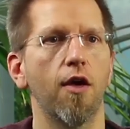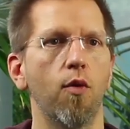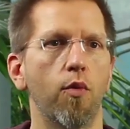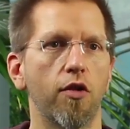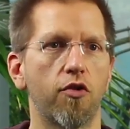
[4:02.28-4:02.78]

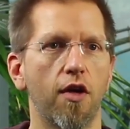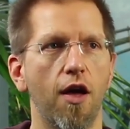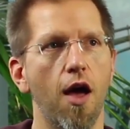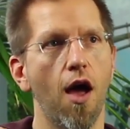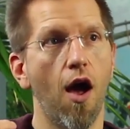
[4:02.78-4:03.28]
which
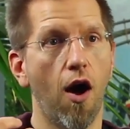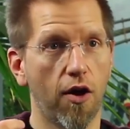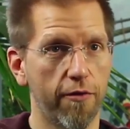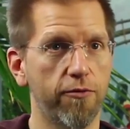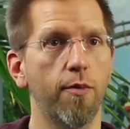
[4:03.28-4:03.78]
are
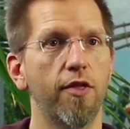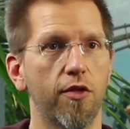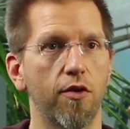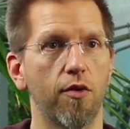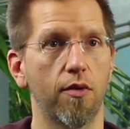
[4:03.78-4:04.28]
conforming
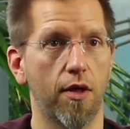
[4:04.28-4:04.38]
to